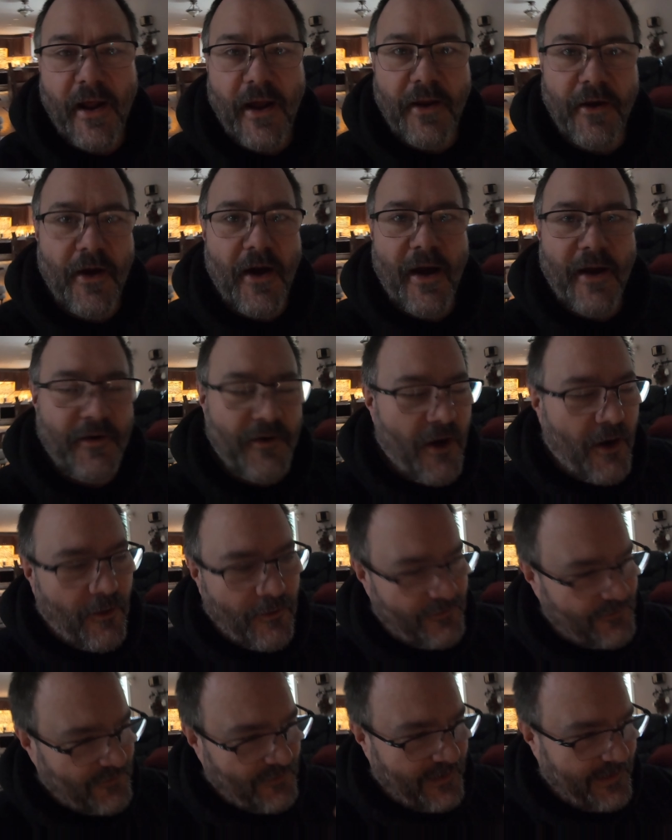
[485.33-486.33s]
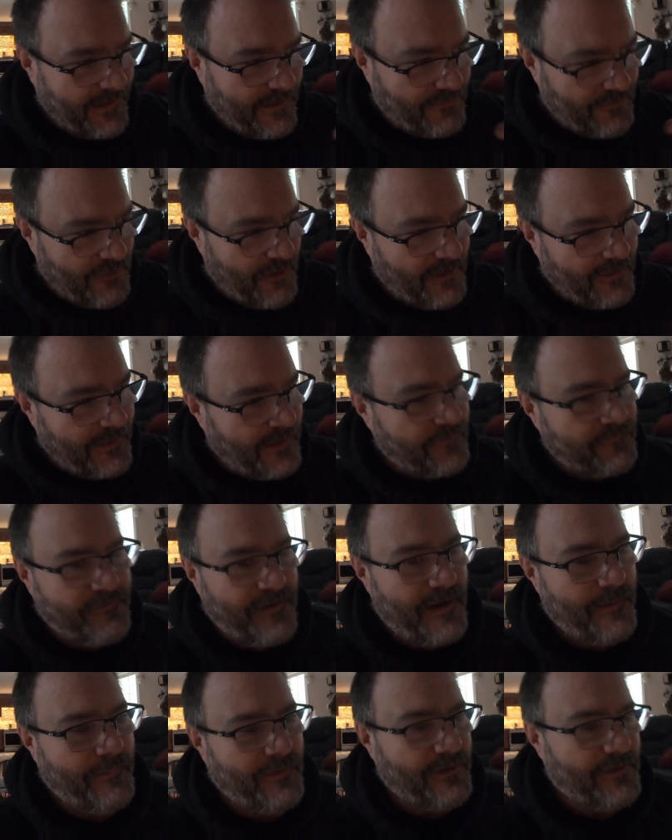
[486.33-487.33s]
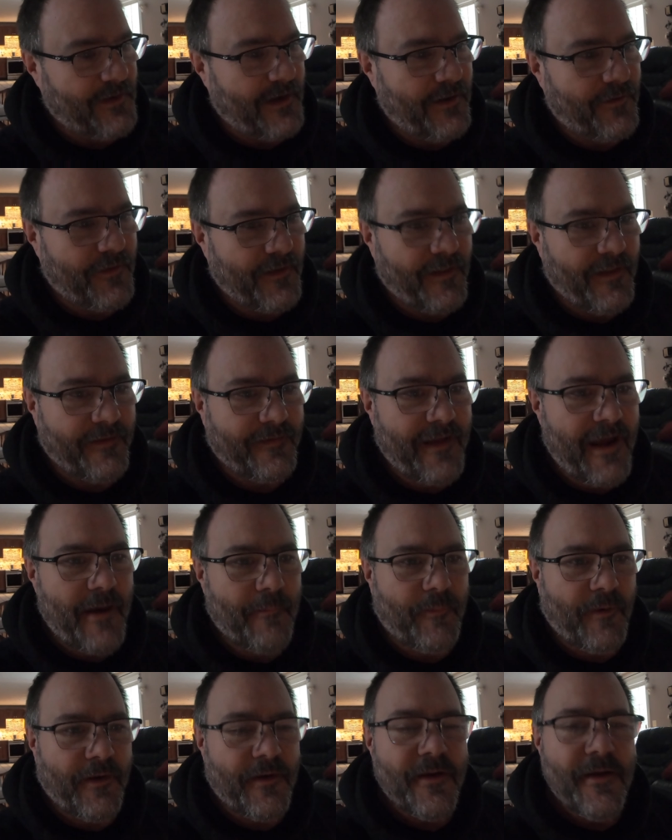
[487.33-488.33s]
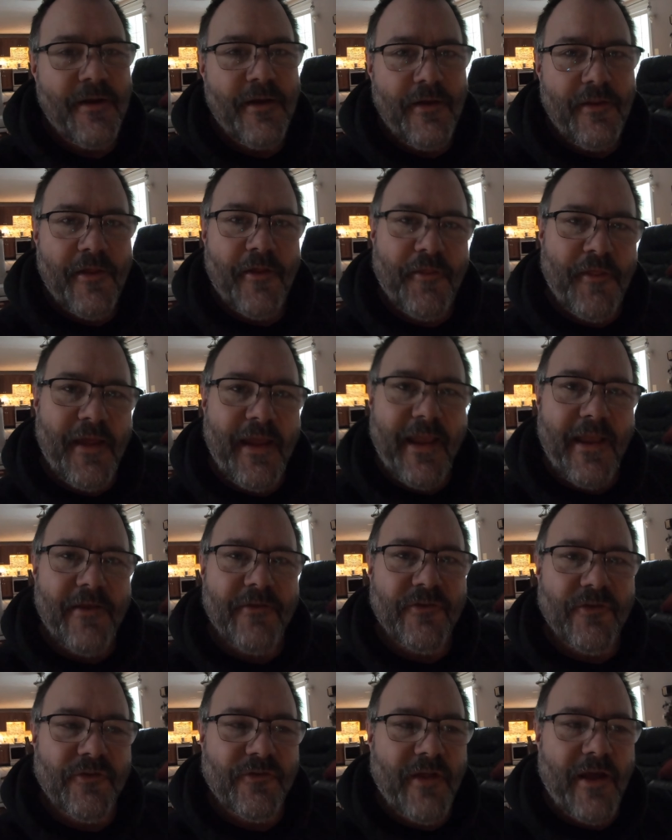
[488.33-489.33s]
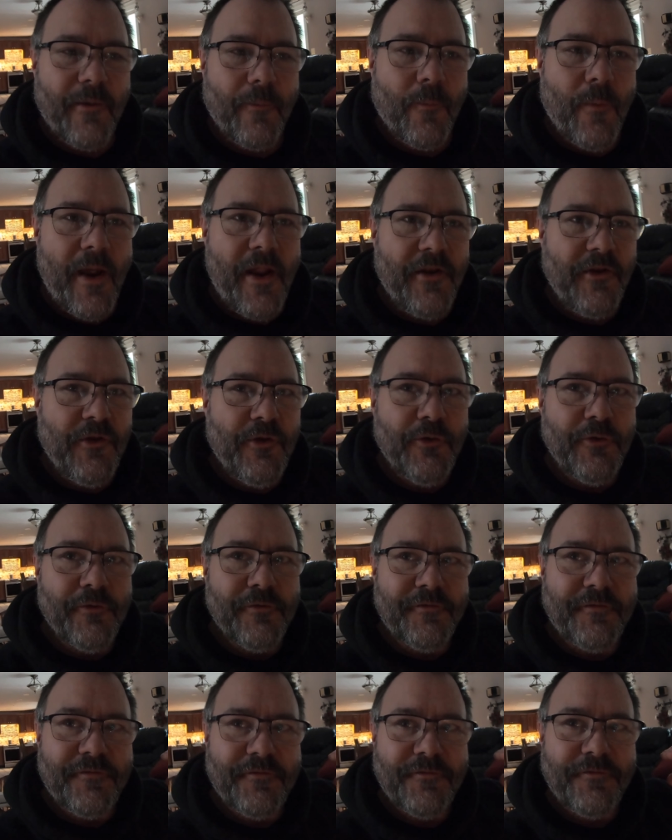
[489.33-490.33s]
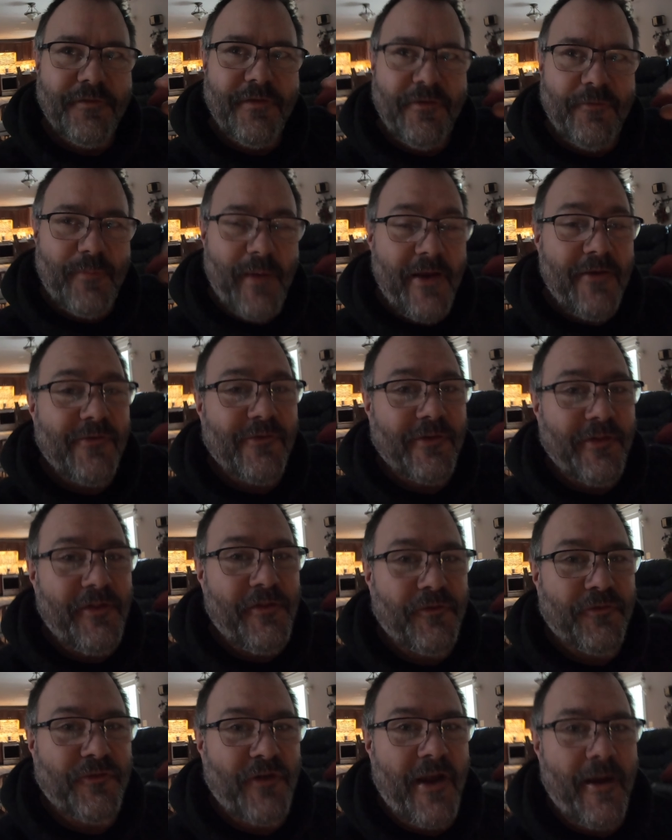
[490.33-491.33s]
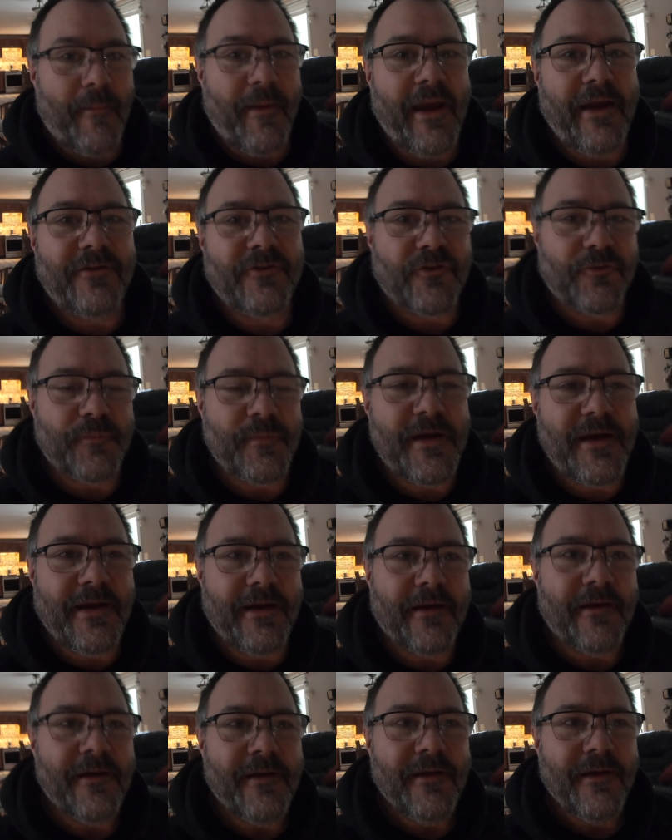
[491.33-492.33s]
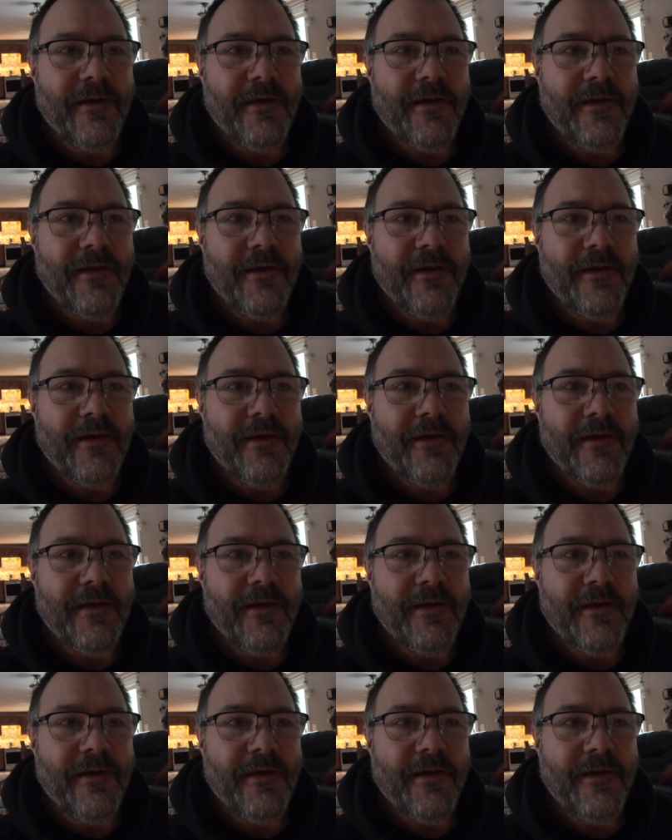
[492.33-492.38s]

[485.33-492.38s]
I, I know it's like he's not like family or anything like that, but the thing is, is that when you've, he's basically the same age as me.